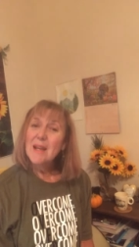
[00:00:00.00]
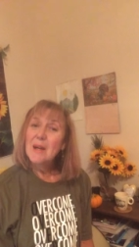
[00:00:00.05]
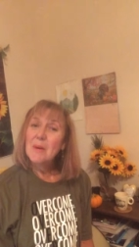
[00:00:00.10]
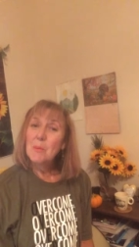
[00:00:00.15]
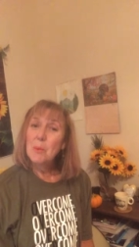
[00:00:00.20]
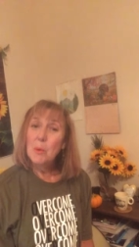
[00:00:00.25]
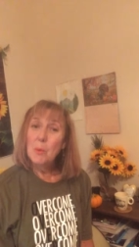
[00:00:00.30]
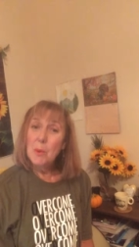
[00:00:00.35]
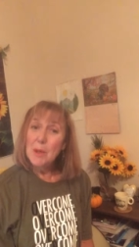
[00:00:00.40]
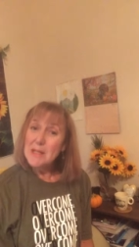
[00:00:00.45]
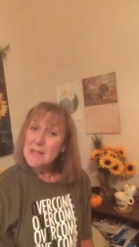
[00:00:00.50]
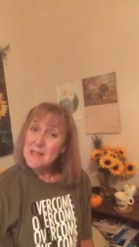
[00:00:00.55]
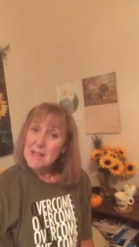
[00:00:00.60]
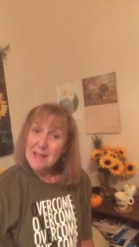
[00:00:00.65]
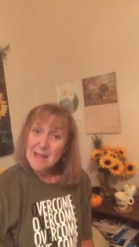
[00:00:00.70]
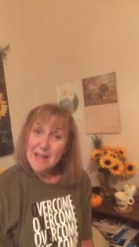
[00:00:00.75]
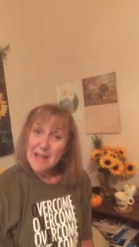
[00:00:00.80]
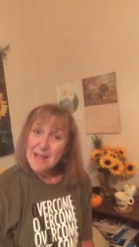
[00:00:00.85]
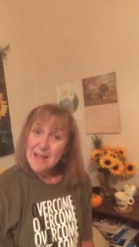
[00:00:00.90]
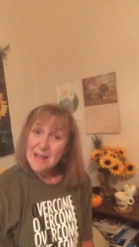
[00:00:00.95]
Well, once
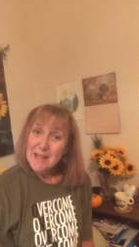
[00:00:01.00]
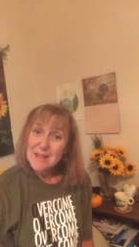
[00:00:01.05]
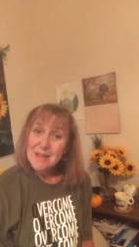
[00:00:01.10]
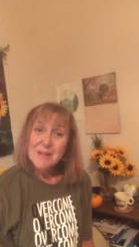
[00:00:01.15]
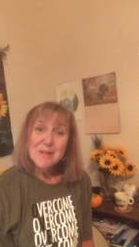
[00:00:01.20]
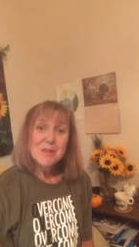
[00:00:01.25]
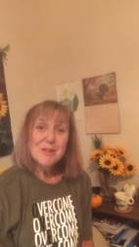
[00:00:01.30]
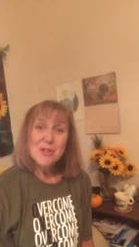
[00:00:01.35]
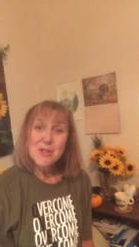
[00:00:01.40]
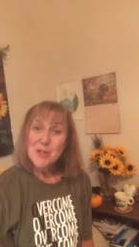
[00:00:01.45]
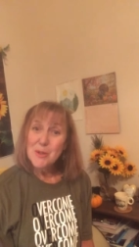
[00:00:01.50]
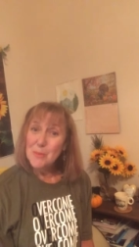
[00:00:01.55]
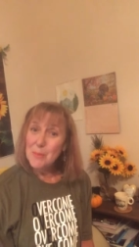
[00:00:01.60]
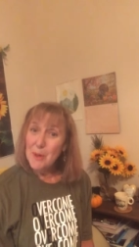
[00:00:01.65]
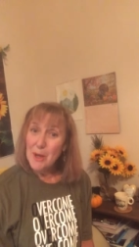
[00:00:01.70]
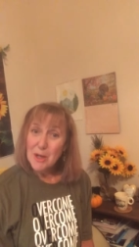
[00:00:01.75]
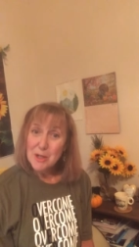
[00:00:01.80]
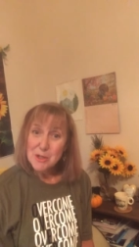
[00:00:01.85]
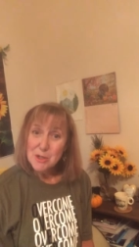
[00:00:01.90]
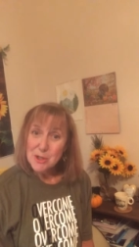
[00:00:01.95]
again,
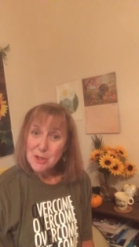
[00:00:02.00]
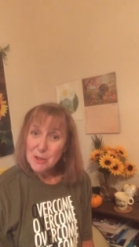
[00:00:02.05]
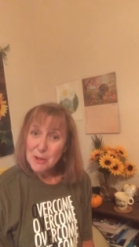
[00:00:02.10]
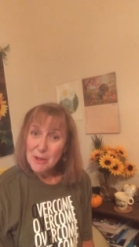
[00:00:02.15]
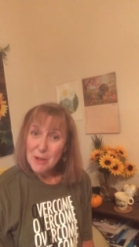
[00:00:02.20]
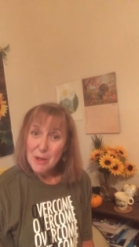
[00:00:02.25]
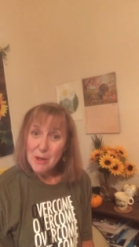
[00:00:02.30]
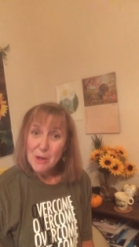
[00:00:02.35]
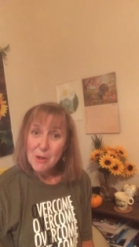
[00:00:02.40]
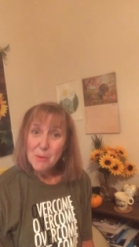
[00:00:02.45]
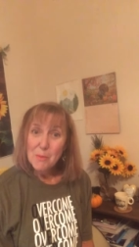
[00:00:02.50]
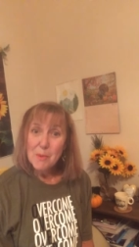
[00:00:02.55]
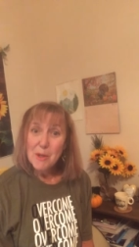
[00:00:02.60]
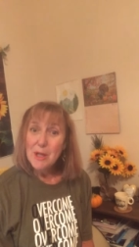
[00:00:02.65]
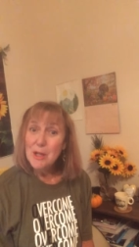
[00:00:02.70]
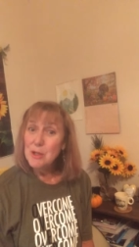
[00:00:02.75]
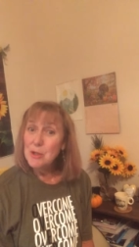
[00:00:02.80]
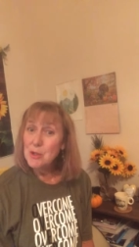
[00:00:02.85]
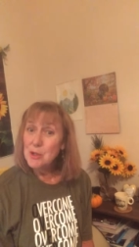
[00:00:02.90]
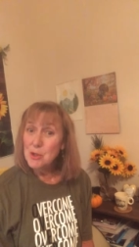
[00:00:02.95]
Shabbat Shalom.
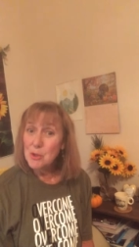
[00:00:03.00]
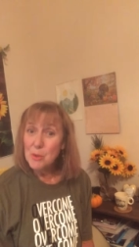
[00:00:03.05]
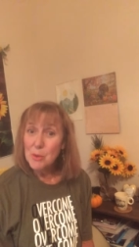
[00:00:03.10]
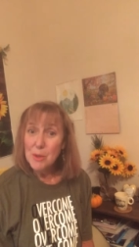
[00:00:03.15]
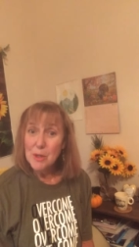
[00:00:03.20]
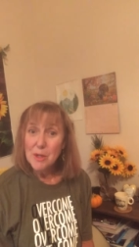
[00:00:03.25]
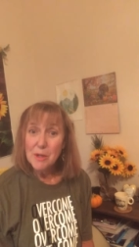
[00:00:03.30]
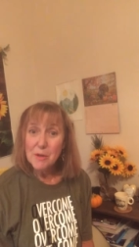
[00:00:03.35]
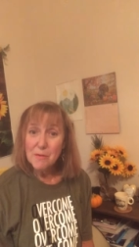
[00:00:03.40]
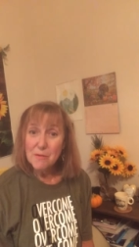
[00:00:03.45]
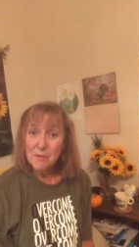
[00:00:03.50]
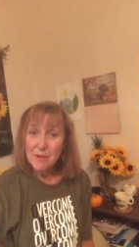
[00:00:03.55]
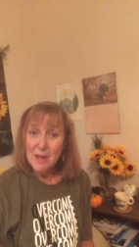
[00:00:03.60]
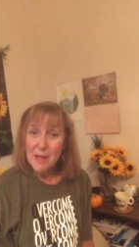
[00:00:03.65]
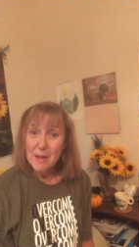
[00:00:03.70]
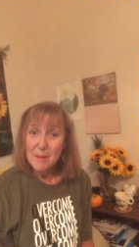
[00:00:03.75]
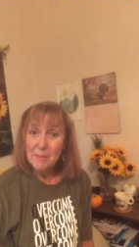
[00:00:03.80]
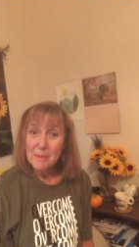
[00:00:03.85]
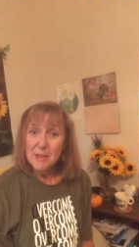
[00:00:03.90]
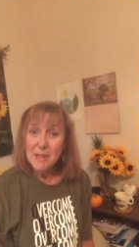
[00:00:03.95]
Enjoy your
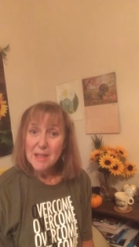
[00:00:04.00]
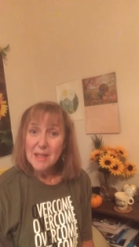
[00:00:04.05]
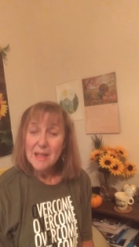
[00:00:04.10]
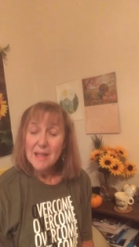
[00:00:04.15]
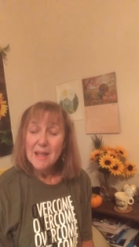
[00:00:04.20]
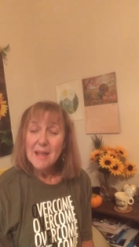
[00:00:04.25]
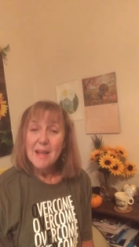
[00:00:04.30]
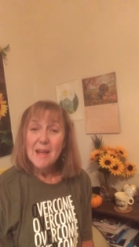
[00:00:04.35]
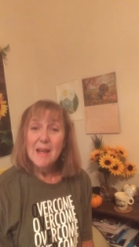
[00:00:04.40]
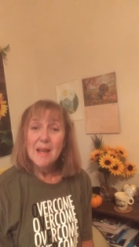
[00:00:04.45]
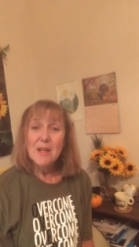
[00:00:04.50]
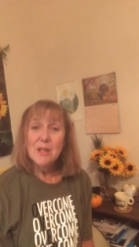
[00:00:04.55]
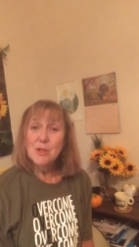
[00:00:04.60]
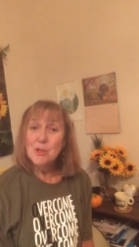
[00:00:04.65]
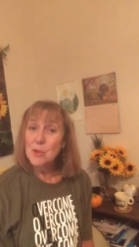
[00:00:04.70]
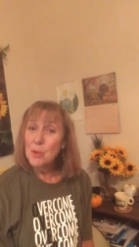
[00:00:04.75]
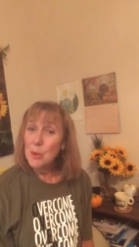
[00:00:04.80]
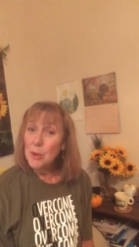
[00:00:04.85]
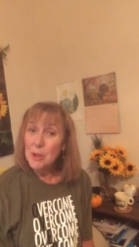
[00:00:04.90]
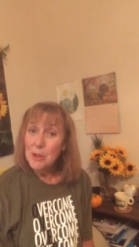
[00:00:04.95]
family,
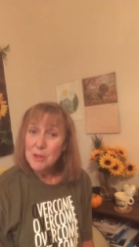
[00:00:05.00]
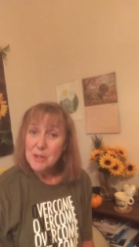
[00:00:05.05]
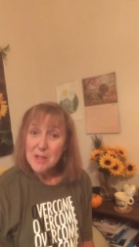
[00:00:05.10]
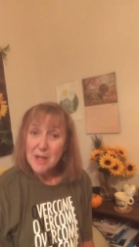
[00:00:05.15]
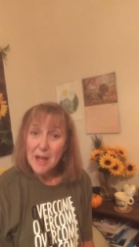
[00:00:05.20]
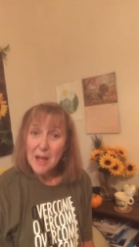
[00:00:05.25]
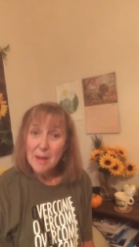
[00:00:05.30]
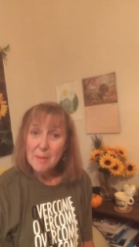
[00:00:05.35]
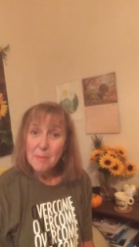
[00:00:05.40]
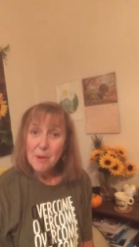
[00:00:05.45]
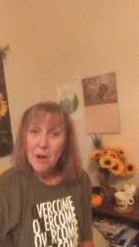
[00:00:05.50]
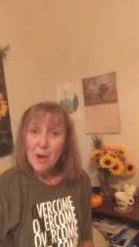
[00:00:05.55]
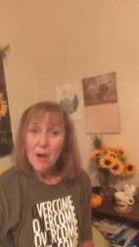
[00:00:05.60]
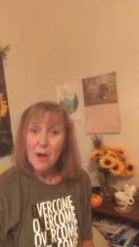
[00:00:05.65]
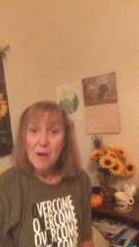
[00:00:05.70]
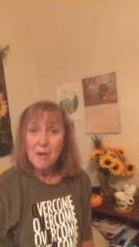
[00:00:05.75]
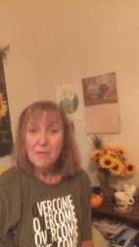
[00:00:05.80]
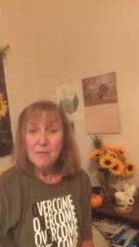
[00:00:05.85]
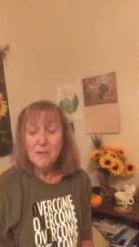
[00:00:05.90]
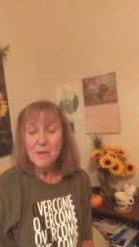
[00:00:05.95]
enjoy your time
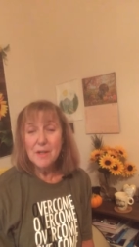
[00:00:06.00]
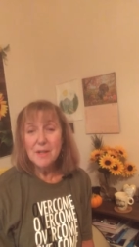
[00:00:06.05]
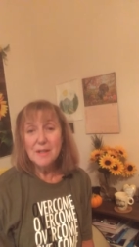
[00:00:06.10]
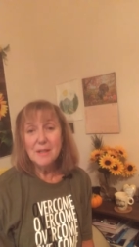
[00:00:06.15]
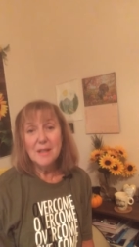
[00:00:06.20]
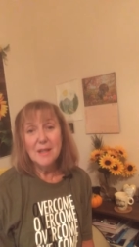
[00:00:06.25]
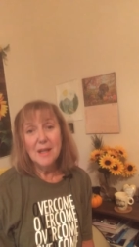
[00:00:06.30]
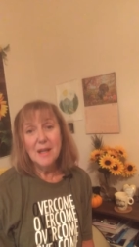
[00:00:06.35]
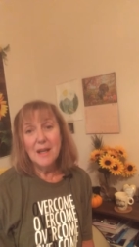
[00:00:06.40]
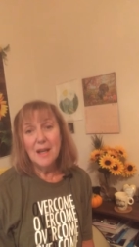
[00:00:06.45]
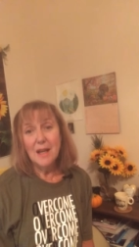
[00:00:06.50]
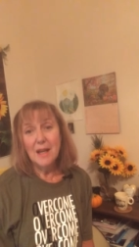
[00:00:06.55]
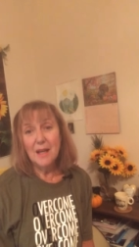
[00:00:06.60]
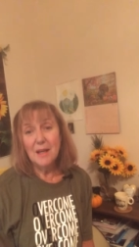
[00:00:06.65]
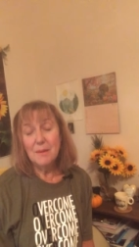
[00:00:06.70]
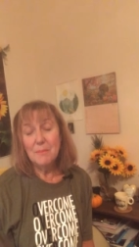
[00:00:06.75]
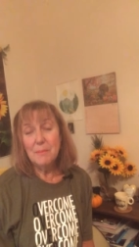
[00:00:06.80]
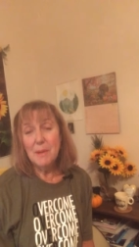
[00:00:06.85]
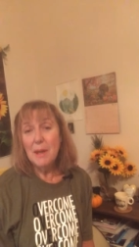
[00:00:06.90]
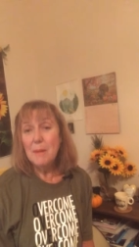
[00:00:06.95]
off, and
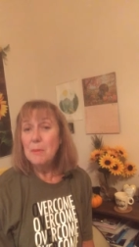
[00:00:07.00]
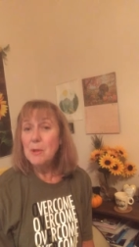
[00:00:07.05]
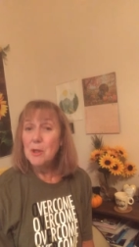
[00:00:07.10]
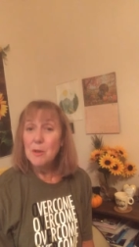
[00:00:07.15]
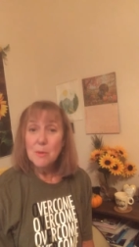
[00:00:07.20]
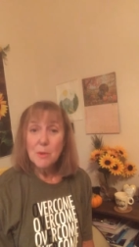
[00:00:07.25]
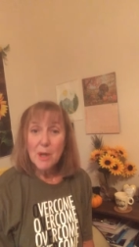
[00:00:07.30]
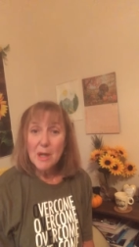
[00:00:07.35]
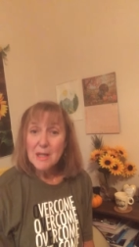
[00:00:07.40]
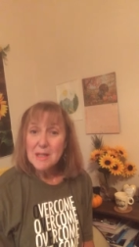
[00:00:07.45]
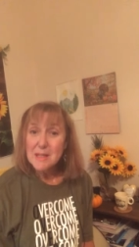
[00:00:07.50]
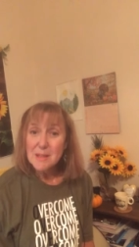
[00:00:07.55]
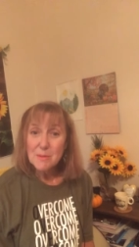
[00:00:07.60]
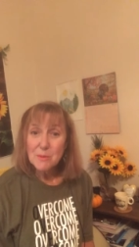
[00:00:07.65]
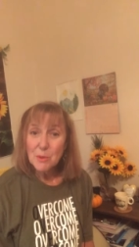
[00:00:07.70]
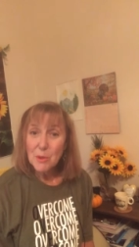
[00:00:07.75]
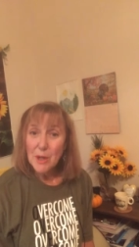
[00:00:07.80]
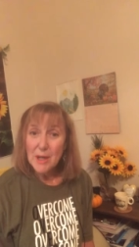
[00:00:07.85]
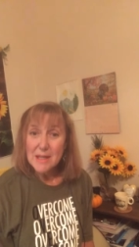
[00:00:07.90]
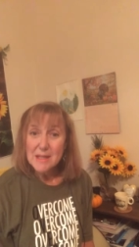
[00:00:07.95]
uh, maybe you got
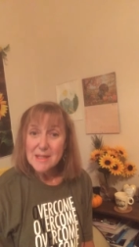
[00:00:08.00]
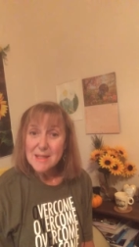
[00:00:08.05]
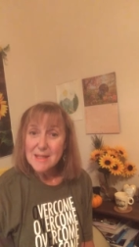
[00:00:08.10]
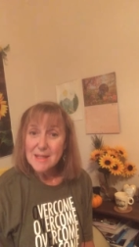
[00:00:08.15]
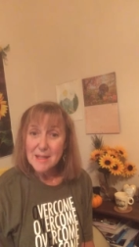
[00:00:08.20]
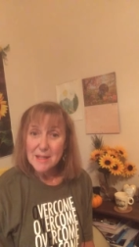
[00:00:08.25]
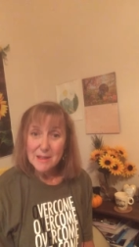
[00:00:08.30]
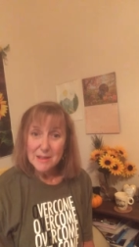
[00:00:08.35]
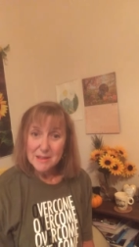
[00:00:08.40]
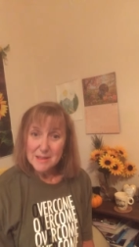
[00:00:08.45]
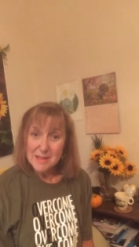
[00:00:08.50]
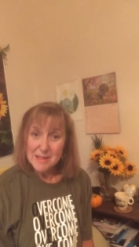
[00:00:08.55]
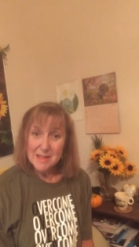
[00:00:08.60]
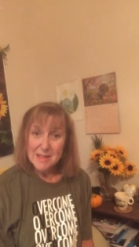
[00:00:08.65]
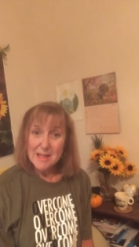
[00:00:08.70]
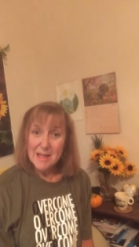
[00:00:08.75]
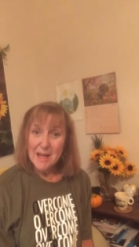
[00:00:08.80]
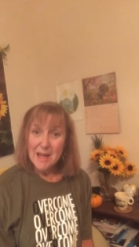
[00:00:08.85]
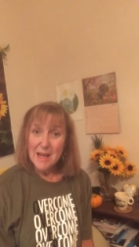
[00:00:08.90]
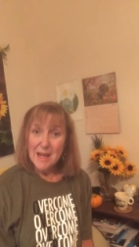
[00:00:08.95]
some great sales
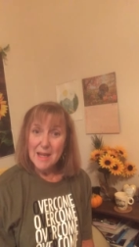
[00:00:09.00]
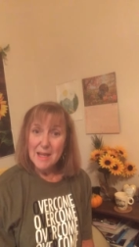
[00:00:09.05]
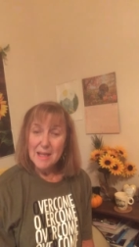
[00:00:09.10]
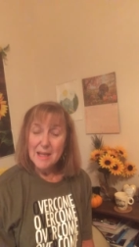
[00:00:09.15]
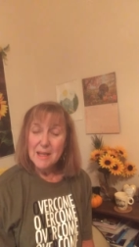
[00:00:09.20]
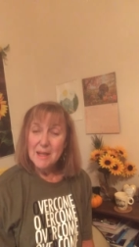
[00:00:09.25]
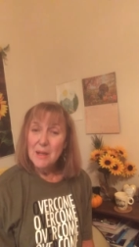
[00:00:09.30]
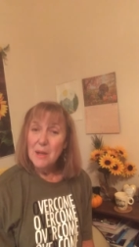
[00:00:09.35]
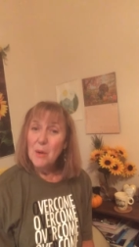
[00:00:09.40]
today.